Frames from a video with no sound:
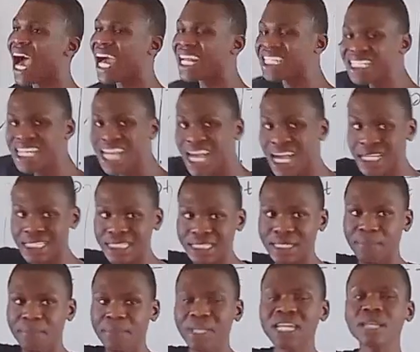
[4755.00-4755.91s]
at the
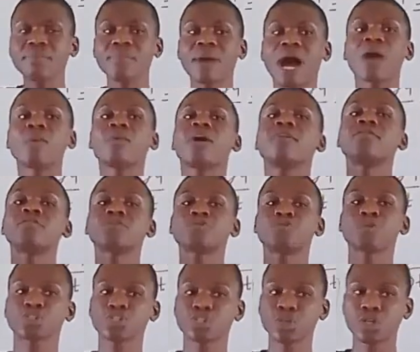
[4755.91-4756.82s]
end, meaning my wave
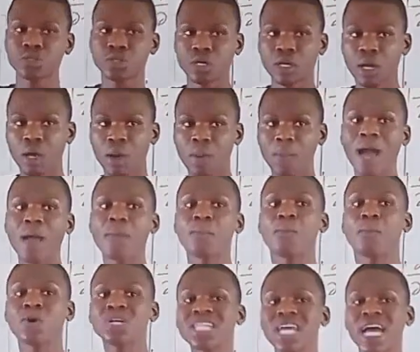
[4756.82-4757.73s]
equation, my
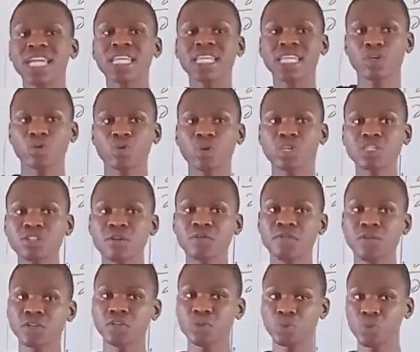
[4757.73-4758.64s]
modeled equation for the